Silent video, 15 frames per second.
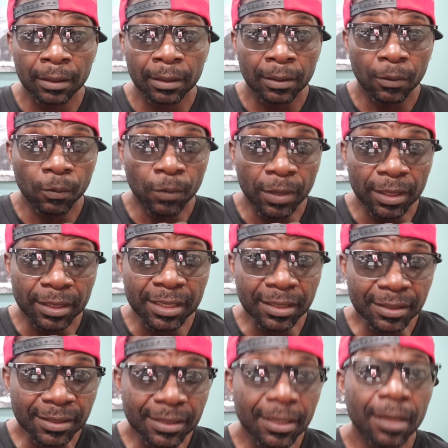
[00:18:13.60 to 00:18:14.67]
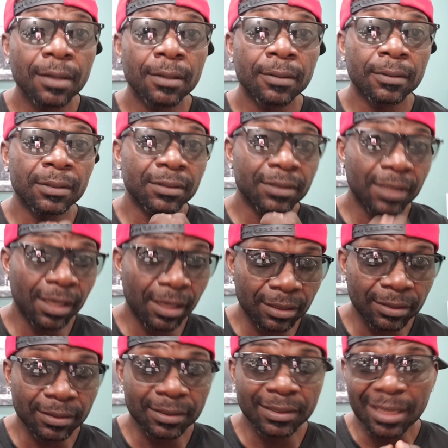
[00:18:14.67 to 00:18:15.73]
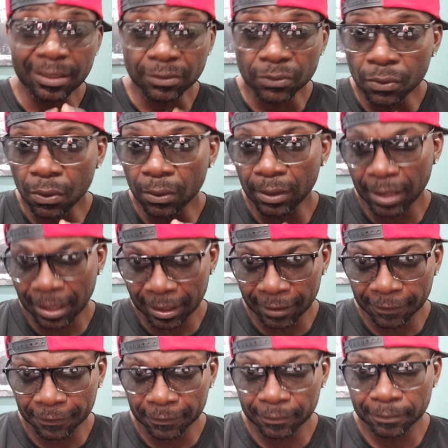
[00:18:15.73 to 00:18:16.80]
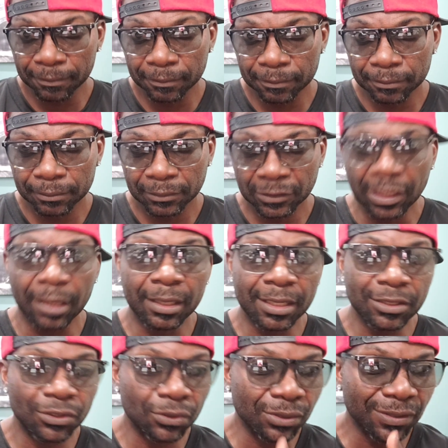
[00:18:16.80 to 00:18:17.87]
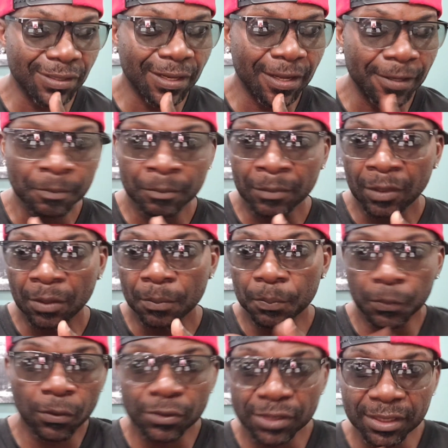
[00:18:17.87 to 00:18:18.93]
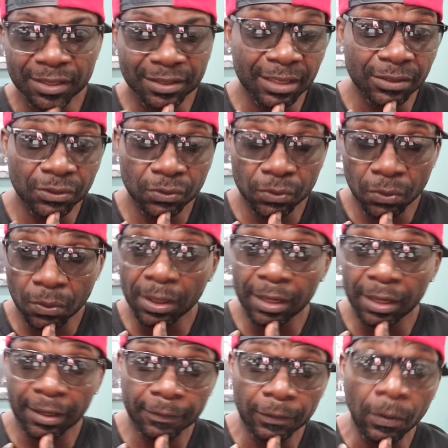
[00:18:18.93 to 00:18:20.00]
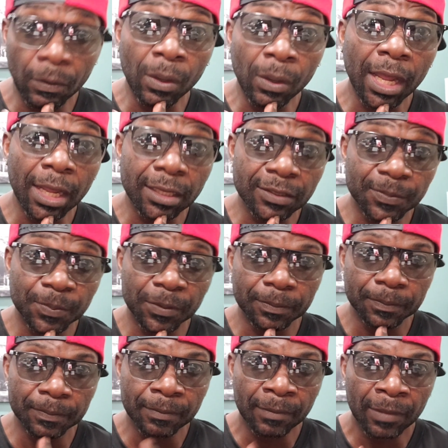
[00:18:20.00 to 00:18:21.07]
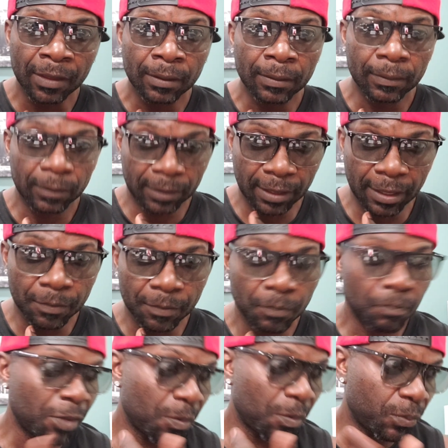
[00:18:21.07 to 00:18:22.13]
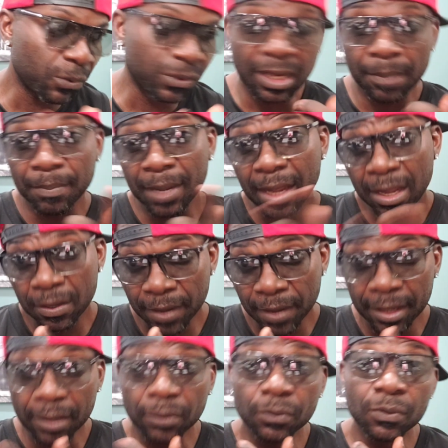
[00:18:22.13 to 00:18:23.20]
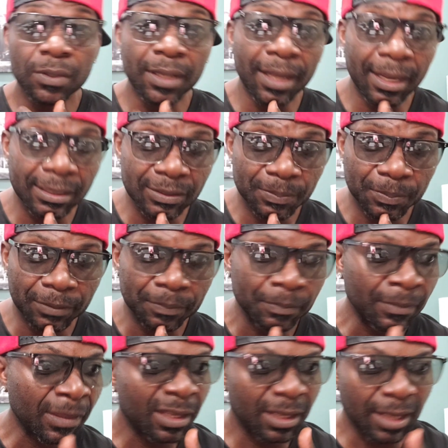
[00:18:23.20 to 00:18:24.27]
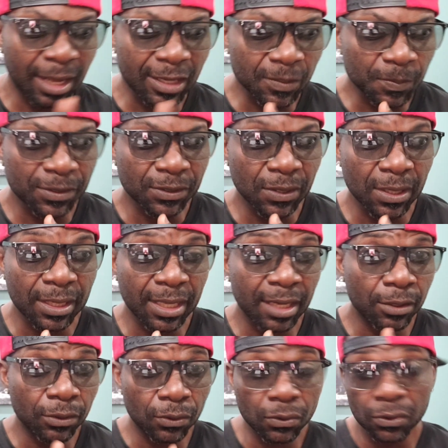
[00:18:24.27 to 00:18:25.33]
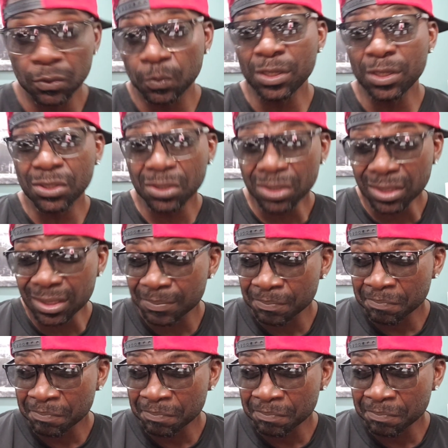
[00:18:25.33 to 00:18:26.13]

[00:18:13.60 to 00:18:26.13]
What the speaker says: When these things start to go live, okay, let's just say project starts to go live on Kaspa, okay, people start migrating to Kaspa. Kaspa start getting used. We just,